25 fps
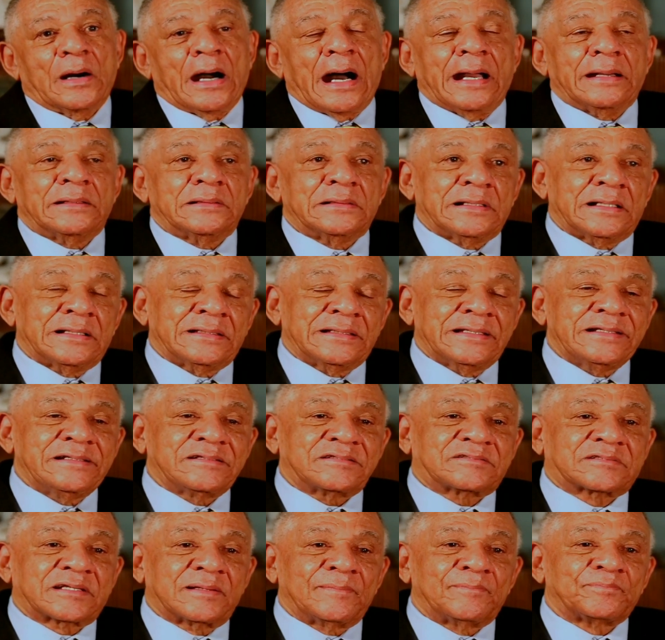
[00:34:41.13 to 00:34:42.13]
at
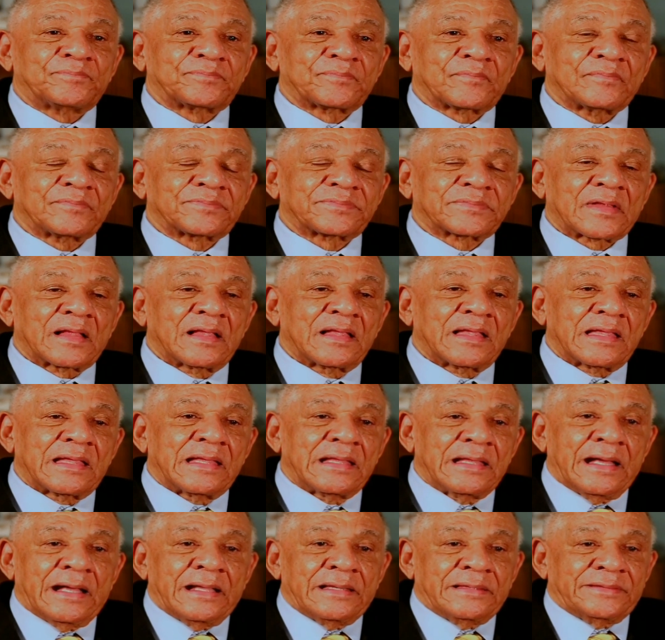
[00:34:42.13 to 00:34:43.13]
least
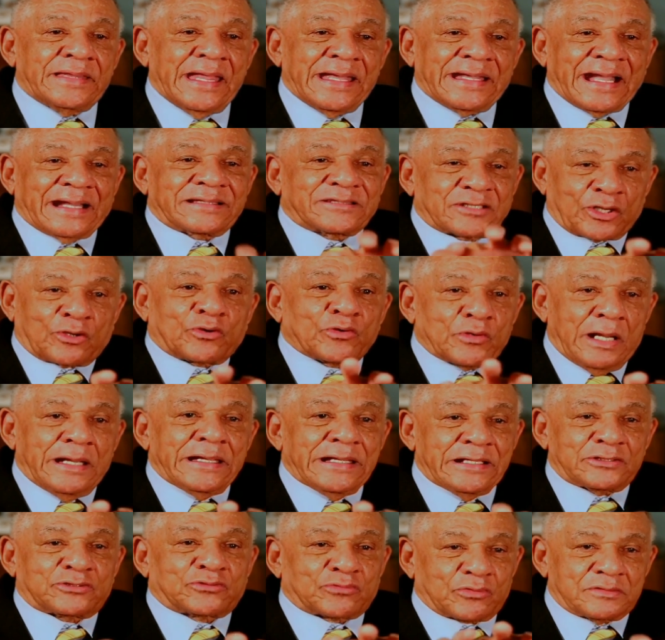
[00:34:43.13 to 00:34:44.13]
they got the
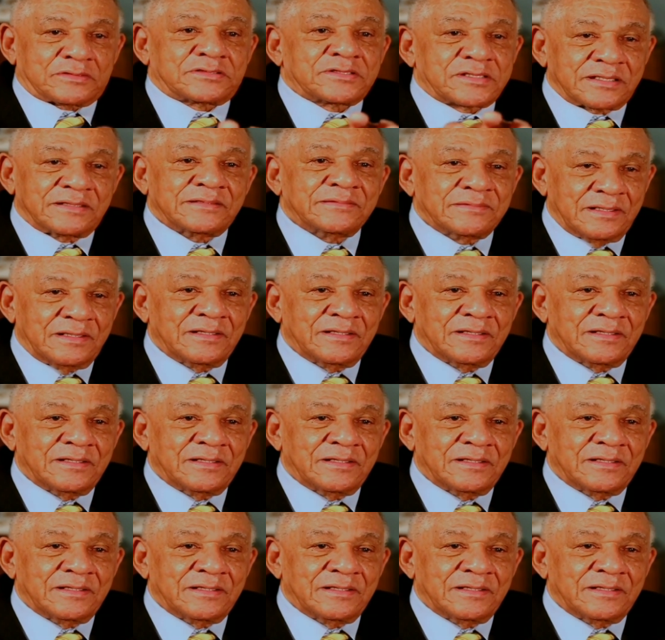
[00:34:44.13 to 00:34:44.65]
interest.